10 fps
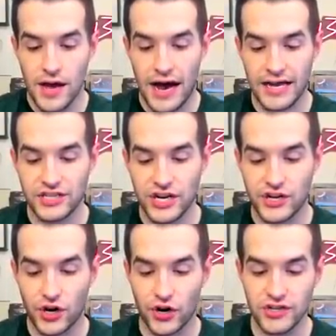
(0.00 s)
Ice Jade
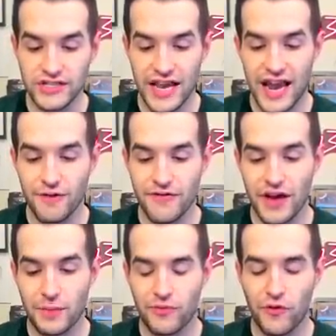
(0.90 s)
Curse, and we've
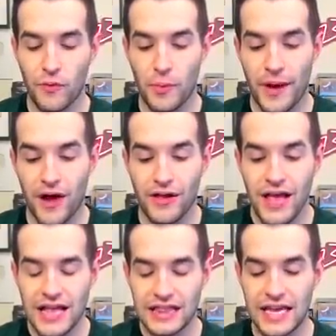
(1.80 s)
got a Performapal
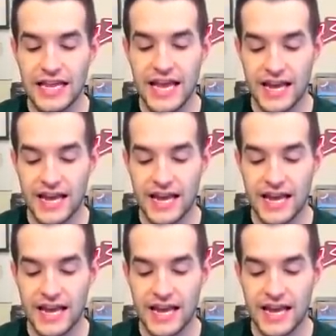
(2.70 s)
Lady